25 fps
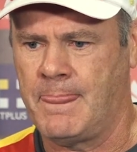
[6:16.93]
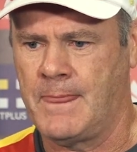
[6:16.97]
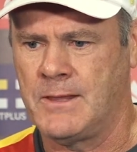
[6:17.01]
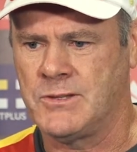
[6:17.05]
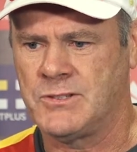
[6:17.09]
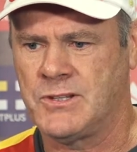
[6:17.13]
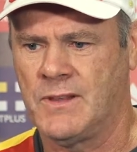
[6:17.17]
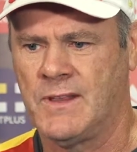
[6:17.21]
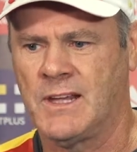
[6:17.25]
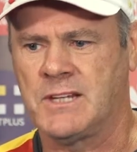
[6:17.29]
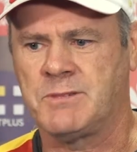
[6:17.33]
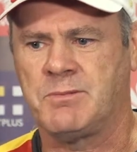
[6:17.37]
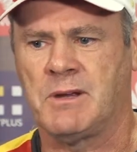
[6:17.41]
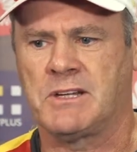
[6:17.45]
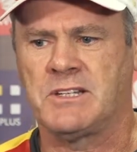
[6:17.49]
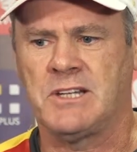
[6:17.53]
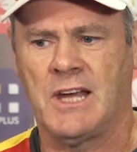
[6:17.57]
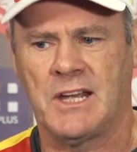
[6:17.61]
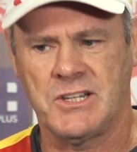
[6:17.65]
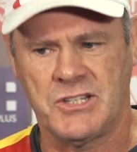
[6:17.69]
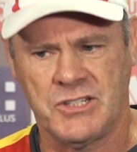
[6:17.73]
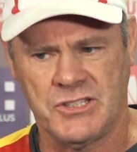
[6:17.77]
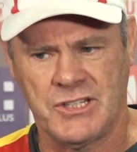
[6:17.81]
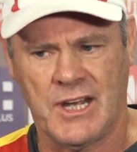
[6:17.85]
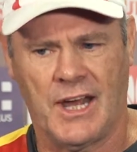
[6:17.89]
So the
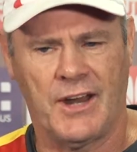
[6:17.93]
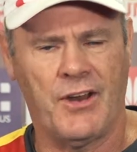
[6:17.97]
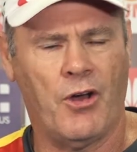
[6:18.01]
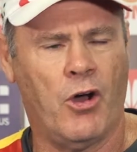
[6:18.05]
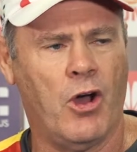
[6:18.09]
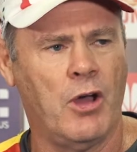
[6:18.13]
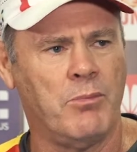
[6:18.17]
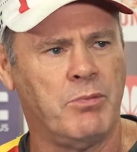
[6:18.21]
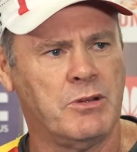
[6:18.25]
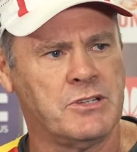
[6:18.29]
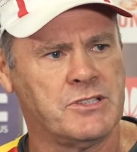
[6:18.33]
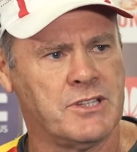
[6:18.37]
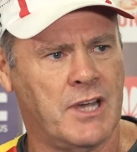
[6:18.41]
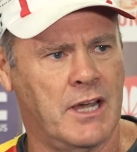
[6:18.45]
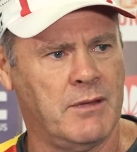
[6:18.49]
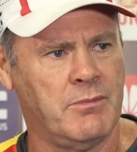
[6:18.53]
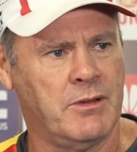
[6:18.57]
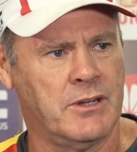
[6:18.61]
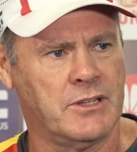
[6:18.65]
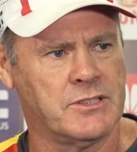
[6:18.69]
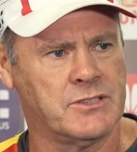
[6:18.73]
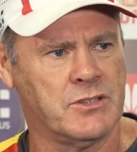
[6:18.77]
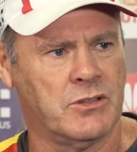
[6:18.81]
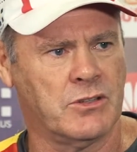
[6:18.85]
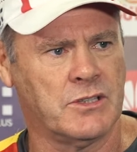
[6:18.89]
expectations aren't high per se,
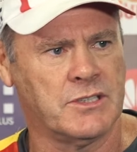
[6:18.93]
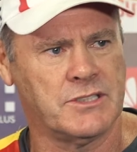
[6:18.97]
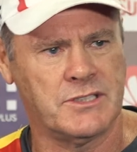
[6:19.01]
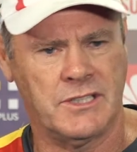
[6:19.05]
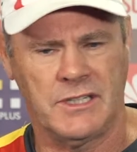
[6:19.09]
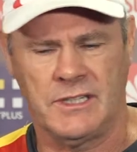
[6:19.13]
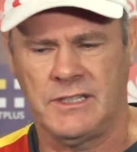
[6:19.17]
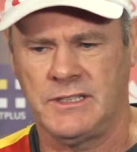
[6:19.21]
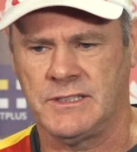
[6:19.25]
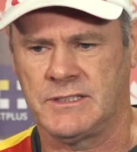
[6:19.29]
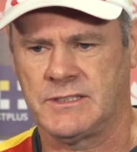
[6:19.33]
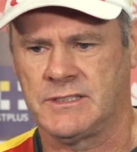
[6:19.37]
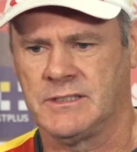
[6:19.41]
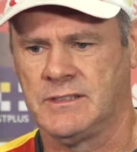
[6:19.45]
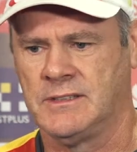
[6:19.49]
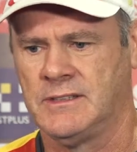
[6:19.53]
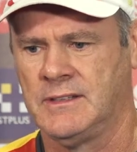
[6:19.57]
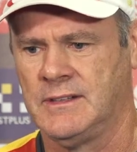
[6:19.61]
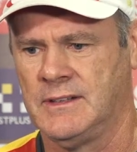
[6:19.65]
but as long as he's